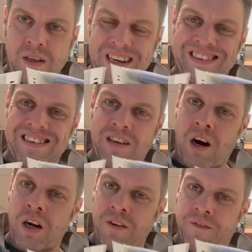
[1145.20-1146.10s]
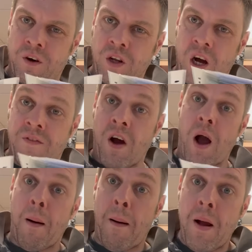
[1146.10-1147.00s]
is entirely full of,
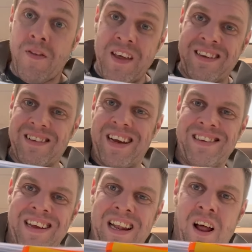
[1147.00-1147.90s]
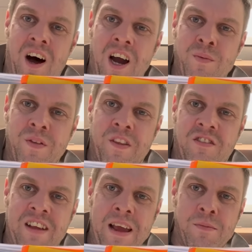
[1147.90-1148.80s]
this is in line with the
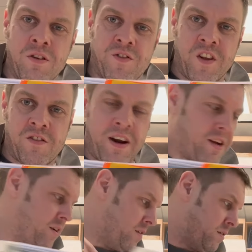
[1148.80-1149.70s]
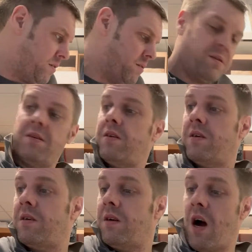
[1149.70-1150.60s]
statements for the credit card.
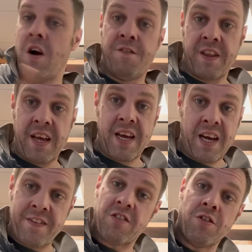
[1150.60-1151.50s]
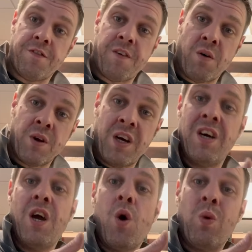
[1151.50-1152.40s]
Over there, there's another folder
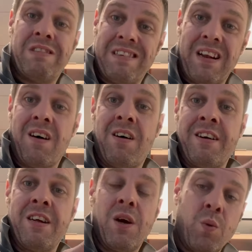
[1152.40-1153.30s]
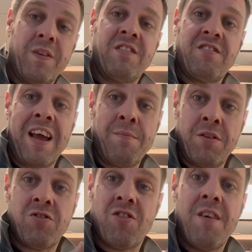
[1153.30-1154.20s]
which is in line with the
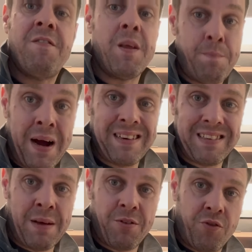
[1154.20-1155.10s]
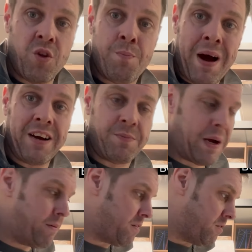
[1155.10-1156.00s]
statements for the bank statements for all the backs
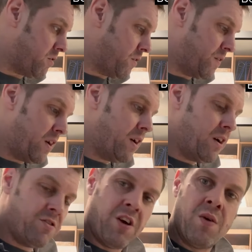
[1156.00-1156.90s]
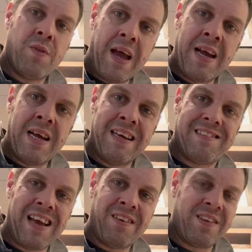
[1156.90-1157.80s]
payments and stuff. So it
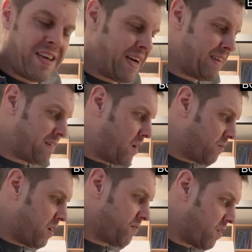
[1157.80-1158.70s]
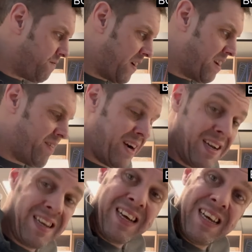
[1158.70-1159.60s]
saves the account time, so they don't have to go fanning around.